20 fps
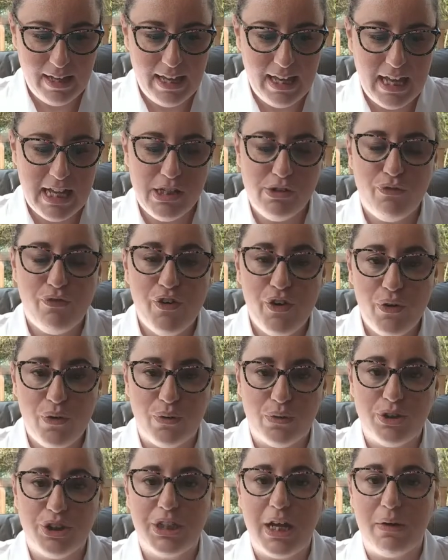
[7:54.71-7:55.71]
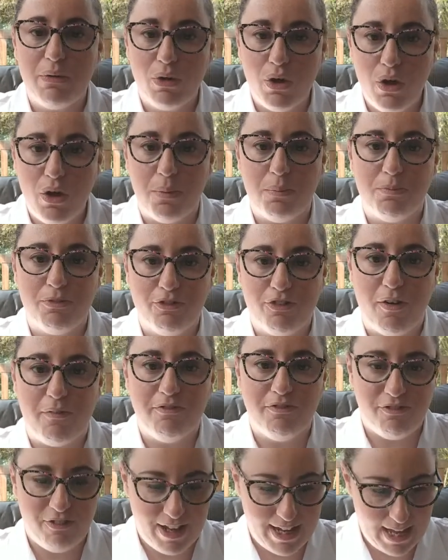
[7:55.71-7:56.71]
His rule shall come from
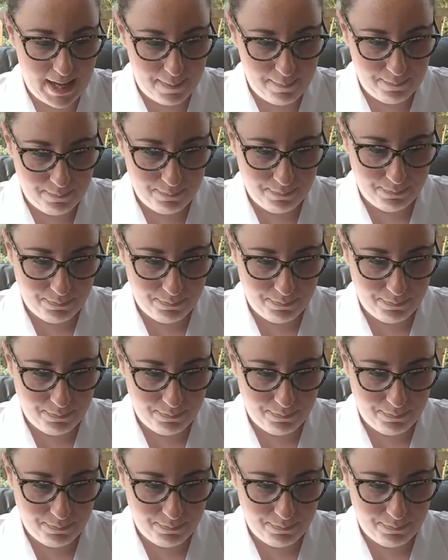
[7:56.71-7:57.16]
fear.